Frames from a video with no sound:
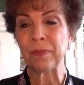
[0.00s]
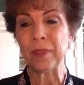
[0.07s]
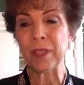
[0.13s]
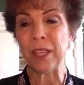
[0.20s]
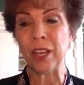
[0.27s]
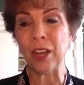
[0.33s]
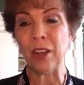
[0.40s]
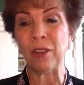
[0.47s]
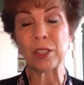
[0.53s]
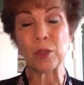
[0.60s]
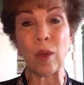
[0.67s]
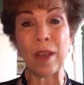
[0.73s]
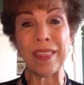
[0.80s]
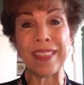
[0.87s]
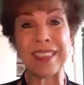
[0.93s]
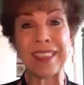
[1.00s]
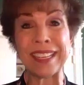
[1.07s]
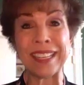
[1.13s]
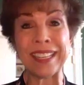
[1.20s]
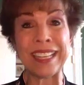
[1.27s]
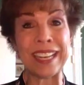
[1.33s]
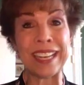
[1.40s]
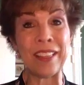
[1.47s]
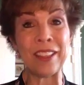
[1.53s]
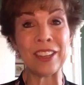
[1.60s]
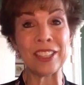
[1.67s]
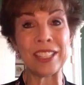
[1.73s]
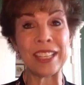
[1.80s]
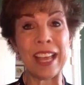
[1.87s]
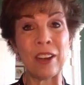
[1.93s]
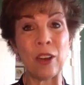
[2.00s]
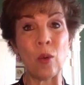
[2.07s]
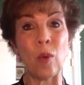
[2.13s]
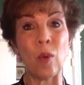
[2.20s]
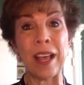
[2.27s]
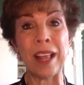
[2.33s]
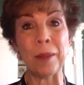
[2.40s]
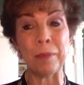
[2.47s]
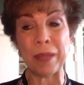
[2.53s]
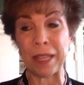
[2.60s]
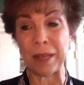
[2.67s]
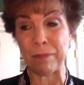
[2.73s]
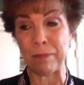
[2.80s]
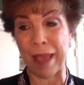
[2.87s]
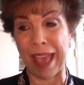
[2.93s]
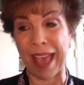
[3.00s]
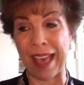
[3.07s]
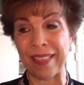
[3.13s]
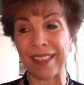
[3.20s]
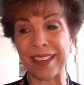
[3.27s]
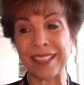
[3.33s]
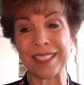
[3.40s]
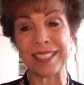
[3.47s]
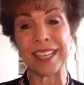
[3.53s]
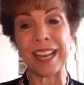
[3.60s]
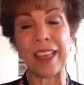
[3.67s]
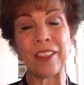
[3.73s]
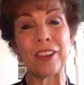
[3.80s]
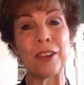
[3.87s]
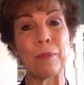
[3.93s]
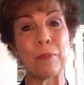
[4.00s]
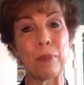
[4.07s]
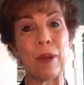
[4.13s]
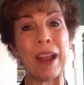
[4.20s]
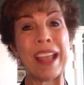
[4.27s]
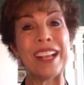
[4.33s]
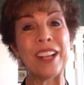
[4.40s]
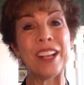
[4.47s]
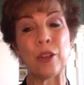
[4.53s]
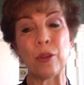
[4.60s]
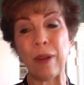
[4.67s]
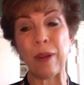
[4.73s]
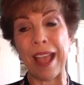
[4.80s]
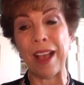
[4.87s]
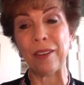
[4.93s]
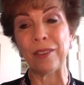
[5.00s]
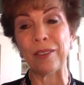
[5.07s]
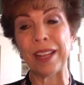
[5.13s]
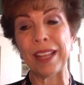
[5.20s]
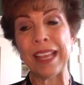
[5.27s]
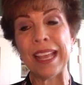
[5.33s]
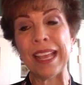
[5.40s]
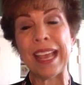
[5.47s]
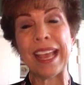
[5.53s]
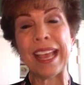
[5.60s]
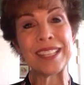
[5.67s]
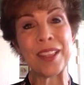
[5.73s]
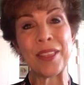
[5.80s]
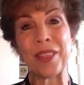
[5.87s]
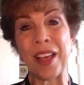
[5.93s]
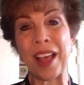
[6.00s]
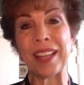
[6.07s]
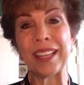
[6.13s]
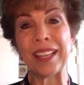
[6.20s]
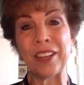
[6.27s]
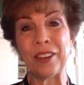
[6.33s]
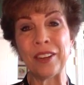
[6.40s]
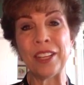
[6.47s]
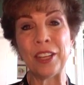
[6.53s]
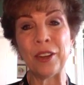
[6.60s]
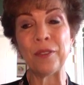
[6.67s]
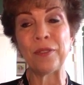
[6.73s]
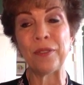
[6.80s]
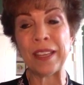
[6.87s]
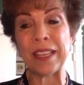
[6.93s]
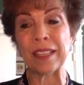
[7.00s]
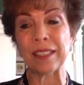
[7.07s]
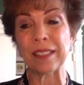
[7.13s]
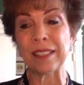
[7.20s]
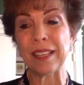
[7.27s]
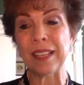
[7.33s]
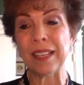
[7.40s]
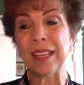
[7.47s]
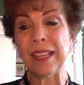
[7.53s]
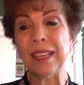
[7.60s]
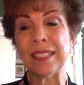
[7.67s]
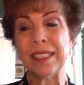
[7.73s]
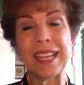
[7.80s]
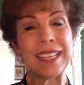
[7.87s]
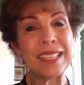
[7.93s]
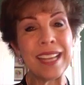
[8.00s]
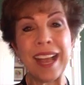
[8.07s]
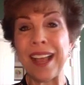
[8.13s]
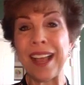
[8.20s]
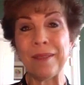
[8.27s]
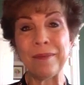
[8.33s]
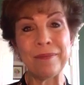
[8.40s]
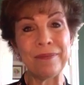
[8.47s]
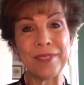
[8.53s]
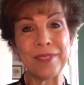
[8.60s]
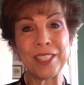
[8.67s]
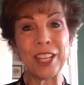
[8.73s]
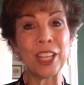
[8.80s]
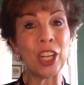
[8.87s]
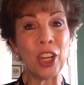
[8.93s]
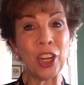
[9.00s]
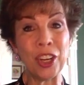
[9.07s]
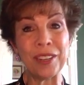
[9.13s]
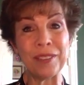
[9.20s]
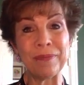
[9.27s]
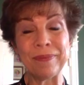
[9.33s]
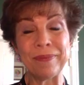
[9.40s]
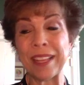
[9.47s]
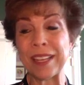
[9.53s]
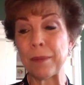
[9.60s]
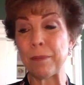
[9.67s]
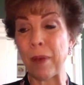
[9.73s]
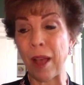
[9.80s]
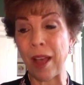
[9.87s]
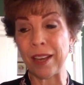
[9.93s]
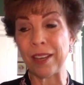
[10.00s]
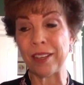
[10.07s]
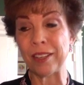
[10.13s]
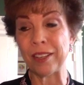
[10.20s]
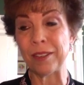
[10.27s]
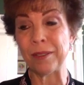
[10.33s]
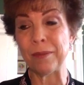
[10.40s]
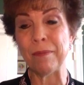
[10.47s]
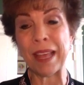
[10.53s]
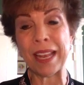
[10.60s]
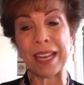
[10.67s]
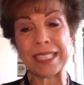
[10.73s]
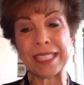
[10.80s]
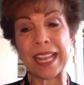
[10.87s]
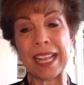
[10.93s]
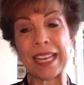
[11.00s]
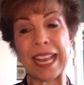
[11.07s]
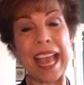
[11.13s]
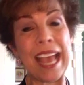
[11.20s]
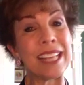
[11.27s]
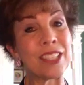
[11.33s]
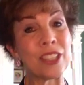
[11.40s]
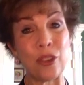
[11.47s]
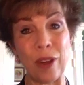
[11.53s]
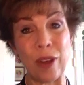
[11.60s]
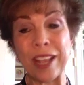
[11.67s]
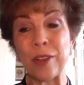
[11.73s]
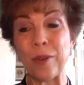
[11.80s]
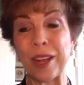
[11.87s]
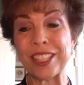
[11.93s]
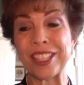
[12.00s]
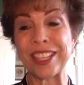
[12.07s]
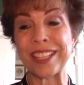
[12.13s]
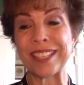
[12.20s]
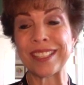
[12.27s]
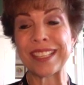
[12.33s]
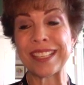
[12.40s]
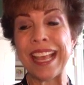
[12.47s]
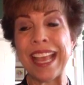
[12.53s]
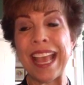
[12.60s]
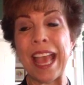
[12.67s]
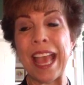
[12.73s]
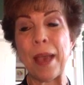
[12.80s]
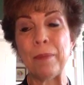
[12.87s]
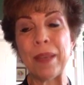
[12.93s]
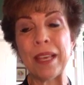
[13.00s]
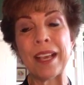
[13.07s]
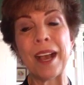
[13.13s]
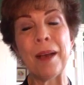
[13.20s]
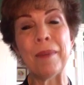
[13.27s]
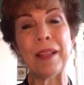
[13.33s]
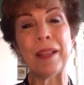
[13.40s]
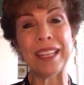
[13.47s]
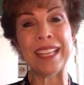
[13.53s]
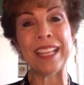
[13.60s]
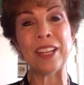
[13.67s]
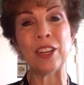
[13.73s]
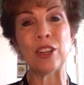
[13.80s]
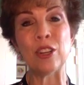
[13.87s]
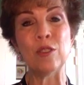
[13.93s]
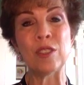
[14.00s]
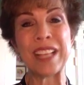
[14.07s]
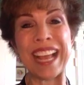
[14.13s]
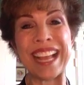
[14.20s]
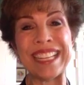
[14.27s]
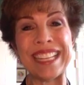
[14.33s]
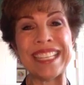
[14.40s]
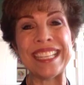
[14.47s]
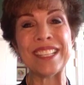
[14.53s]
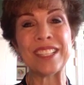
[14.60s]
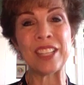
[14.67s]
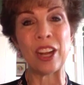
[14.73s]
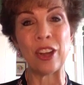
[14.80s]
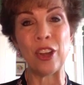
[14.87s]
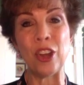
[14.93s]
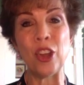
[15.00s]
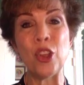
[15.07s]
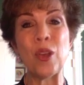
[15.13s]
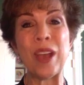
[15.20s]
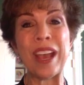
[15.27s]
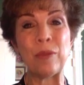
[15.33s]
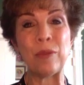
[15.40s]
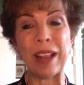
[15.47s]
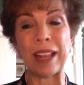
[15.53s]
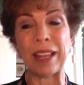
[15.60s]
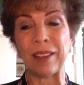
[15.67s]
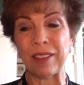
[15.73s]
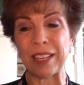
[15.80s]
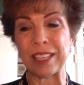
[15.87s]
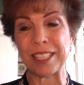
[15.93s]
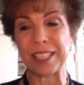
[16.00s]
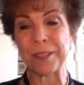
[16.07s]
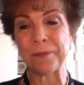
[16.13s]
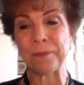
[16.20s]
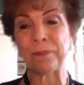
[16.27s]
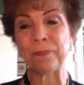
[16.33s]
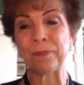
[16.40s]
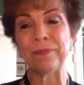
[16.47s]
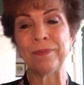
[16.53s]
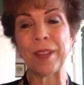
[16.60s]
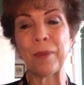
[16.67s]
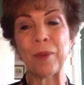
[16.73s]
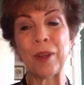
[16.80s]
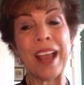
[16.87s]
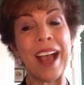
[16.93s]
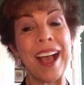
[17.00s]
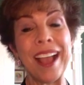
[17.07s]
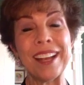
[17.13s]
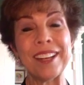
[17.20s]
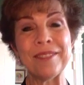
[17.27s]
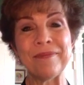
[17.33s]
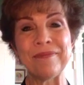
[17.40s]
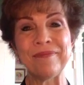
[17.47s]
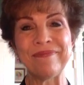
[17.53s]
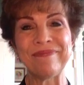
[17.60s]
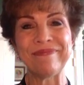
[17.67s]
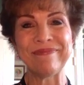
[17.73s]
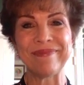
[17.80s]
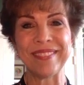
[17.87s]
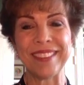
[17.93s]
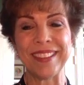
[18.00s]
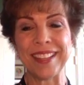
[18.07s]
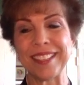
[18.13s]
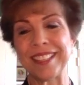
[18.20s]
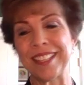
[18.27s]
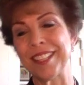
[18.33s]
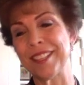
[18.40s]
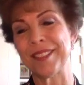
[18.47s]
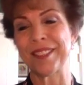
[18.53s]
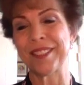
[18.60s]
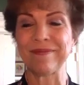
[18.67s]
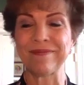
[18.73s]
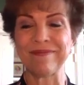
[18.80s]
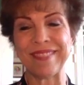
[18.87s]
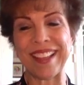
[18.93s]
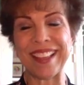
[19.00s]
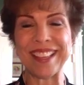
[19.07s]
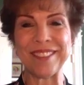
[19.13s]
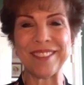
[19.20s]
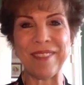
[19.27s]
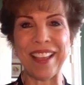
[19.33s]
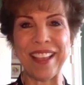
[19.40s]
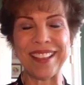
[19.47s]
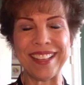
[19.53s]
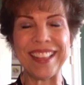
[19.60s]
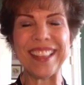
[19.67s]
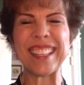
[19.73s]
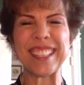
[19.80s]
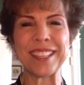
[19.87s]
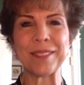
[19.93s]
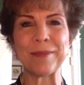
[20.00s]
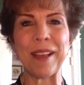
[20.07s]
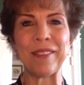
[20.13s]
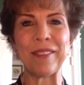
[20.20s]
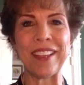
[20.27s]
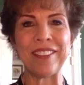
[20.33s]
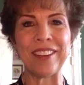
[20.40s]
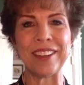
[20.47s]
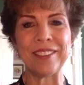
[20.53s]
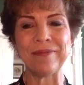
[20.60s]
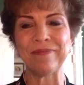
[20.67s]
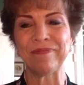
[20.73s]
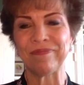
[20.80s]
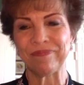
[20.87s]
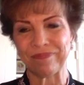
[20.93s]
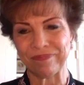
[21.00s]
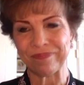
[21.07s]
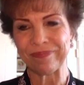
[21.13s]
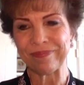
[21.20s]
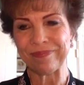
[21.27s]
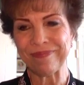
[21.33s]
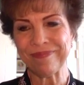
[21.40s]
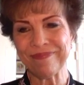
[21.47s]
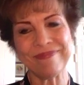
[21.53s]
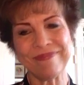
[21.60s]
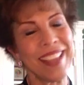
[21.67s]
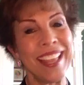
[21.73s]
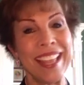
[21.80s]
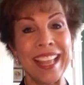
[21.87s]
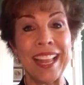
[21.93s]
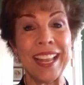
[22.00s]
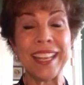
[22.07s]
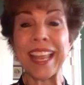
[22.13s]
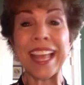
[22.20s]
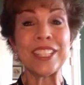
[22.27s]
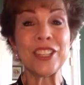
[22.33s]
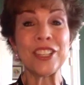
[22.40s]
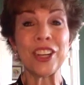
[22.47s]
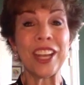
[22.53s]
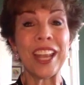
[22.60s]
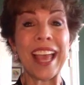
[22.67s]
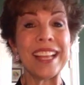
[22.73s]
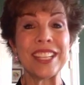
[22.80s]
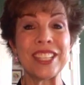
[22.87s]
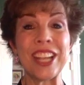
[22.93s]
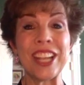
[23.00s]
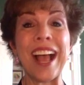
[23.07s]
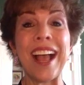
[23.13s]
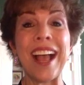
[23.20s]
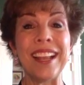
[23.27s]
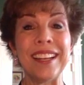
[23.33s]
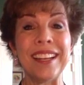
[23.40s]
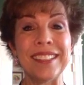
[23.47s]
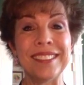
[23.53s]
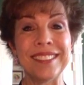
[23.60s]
You know, it's one thing to lead others down a well-beaten path, and it's another to break ground as a thought leader in your field. Take time to learn and to ponder, meditate, ask great questions, and become a leader whose ideas are new and relevant. Number 9, and this is my favorite. Let your light shine.